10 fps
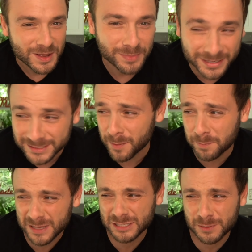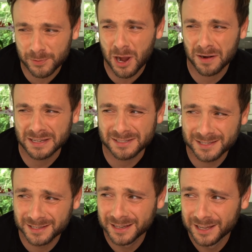Because I'm a pizza purist.
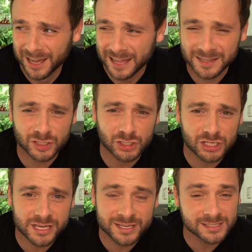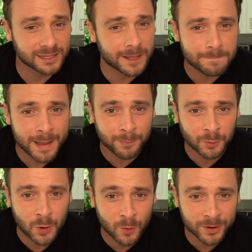I like cheese, I like
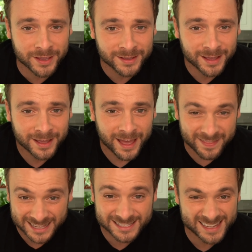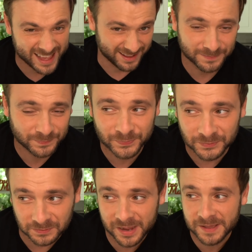pepperoni, and that's it,
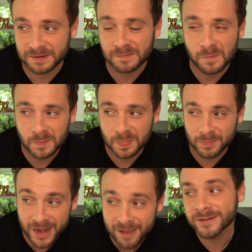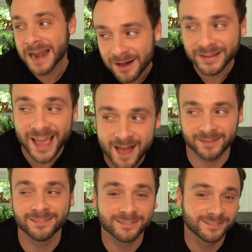right? But every now and
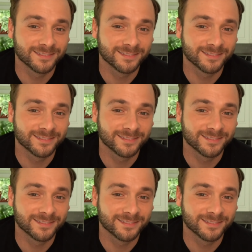again,